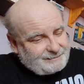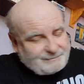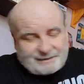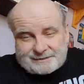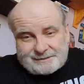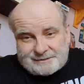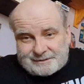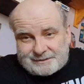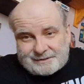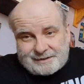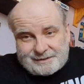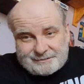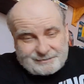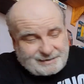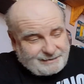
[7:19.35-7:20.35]
Imagine they
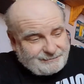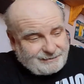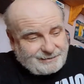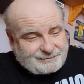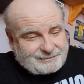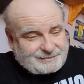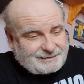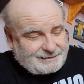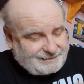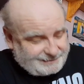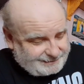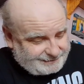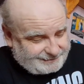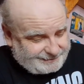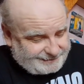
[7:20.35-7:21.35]
used to have long
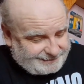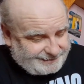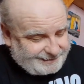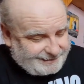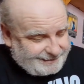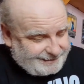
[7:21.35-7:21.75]
seasons